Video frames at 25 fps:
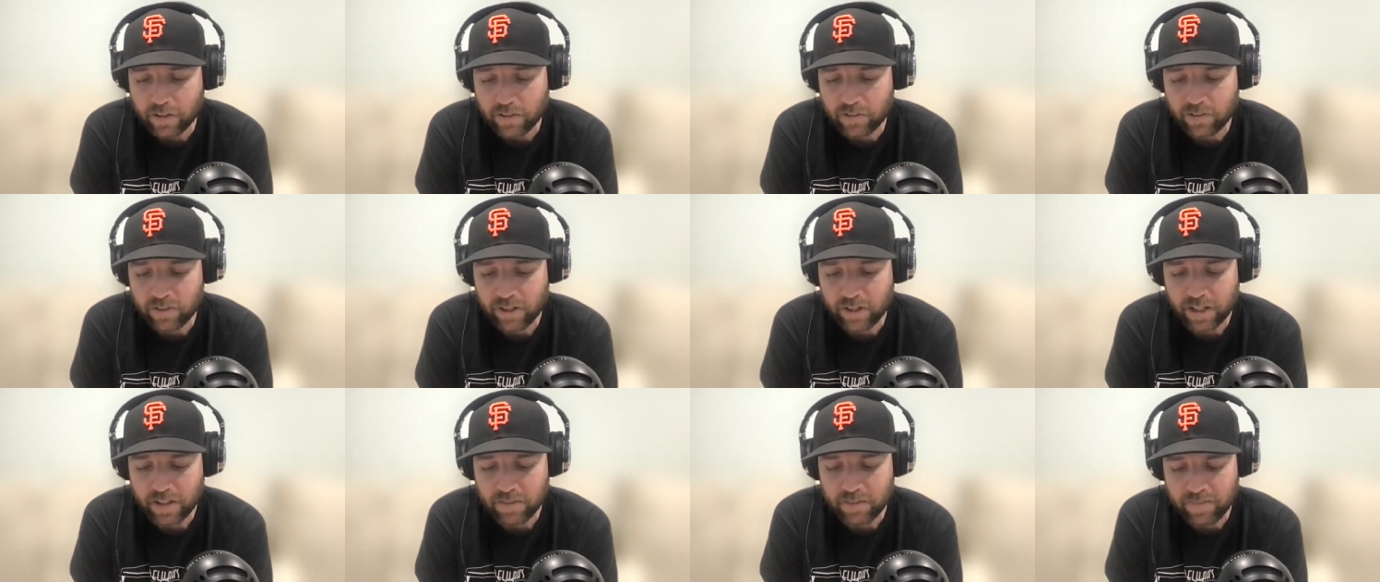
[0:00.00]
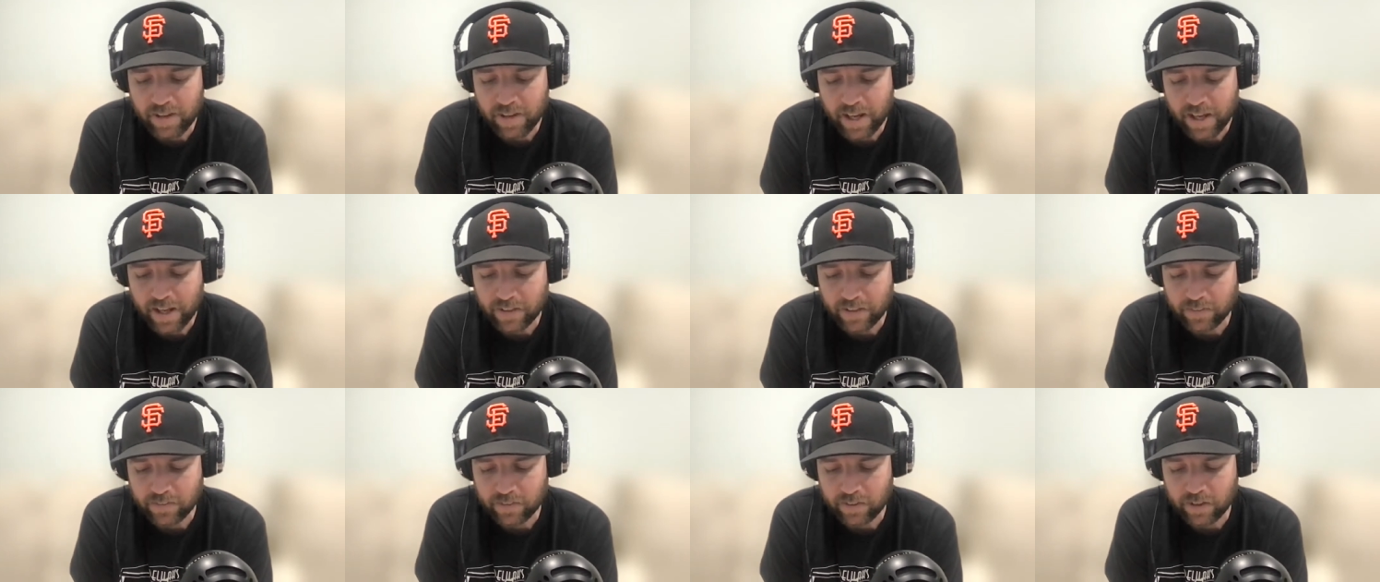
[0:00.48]
Chicken
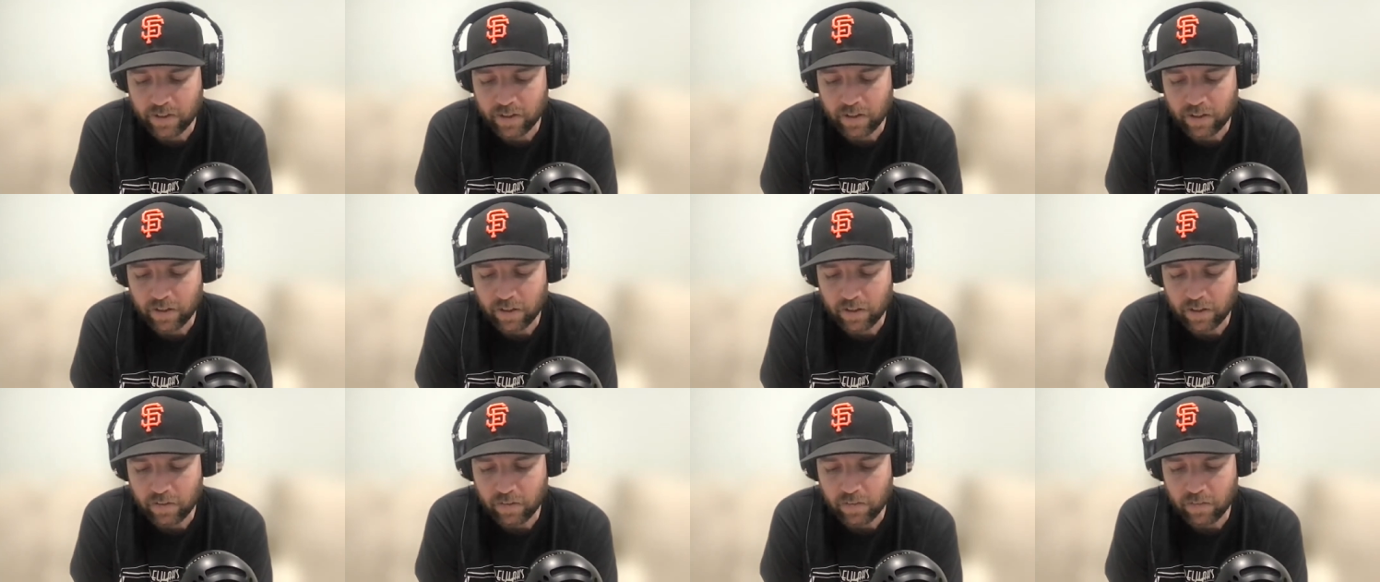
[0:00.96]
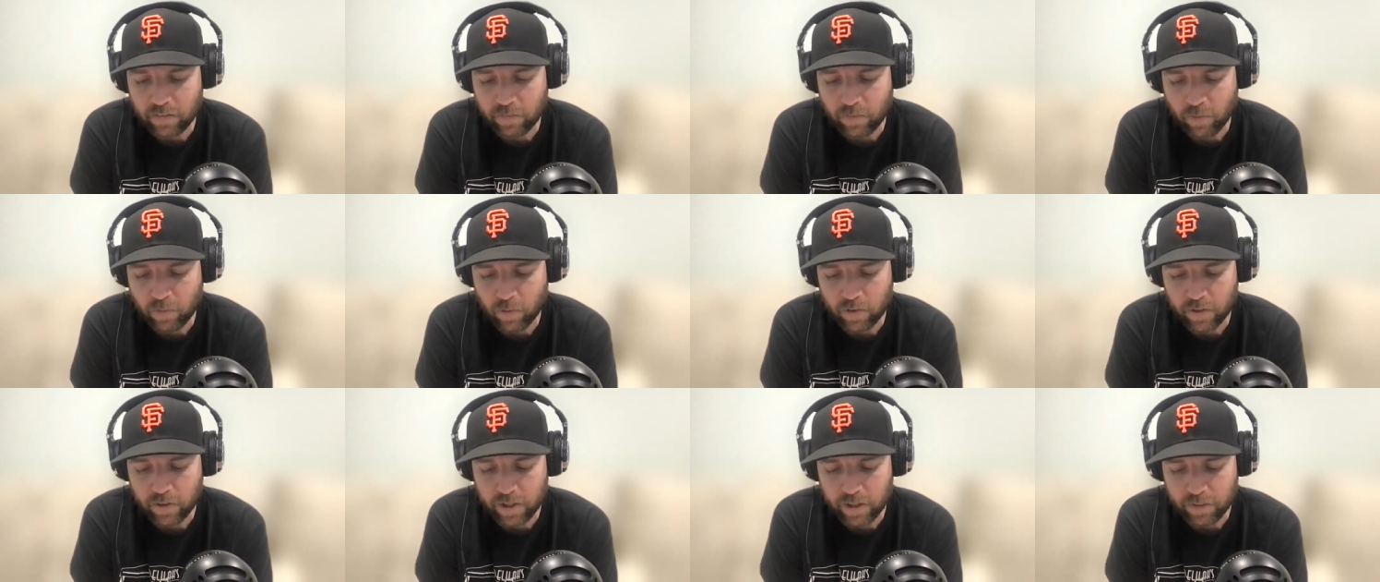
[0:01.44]
mask
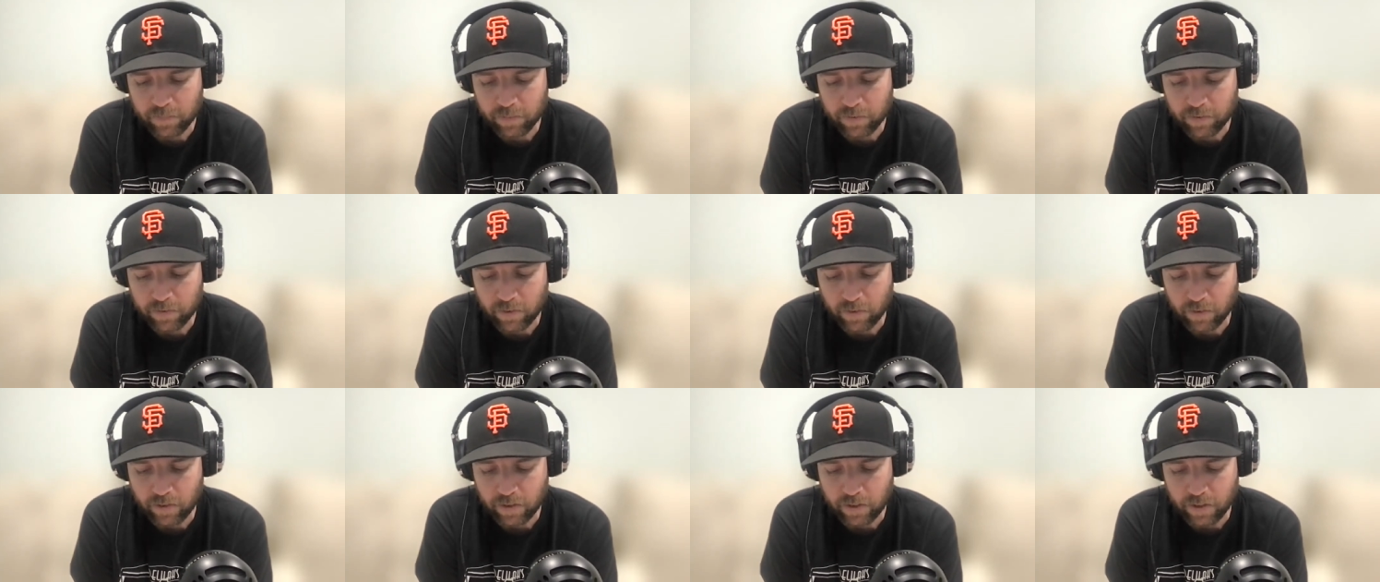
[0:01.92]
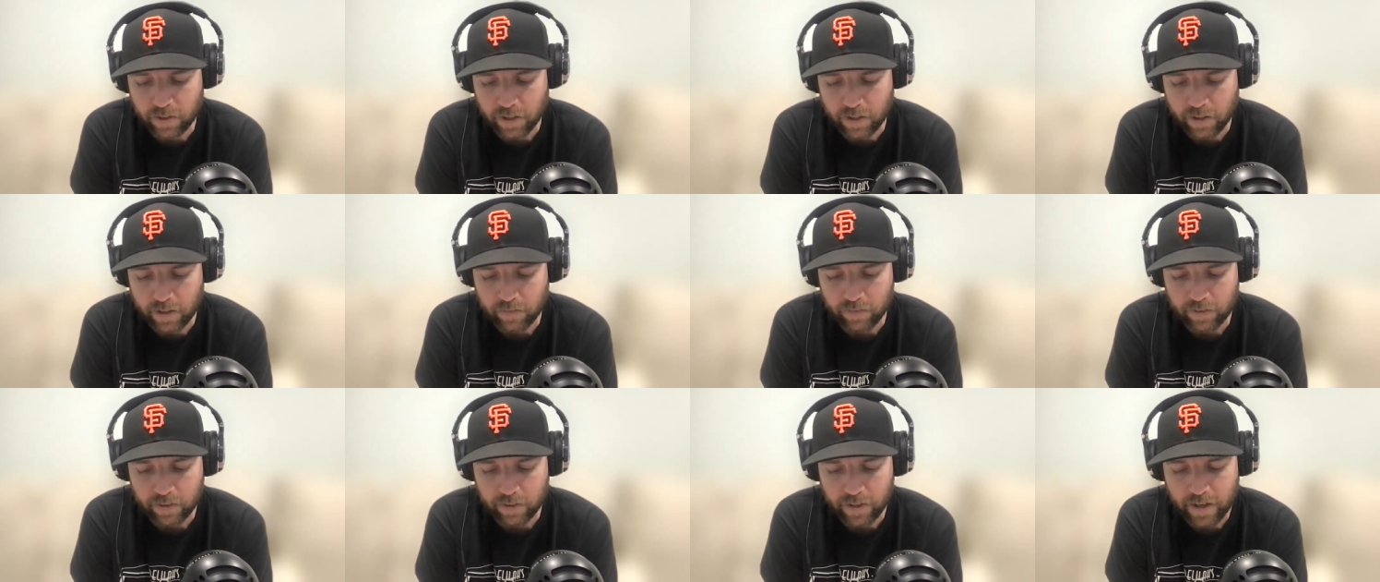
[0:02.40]
for the absurdity
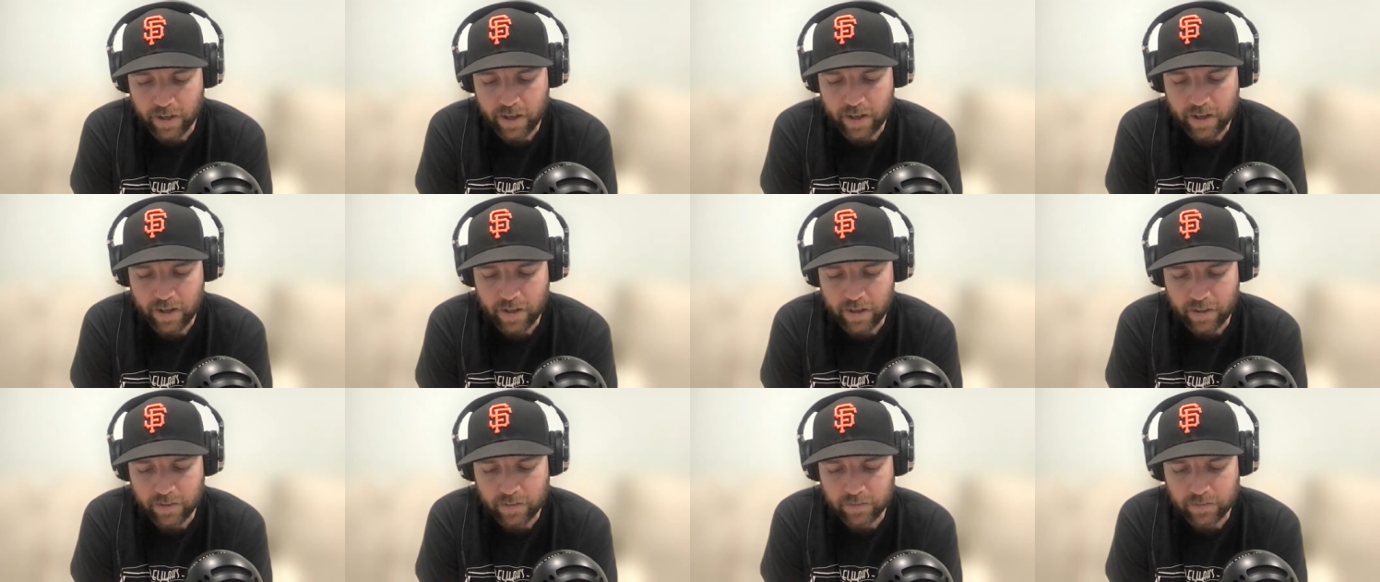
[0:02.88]
of it, huh?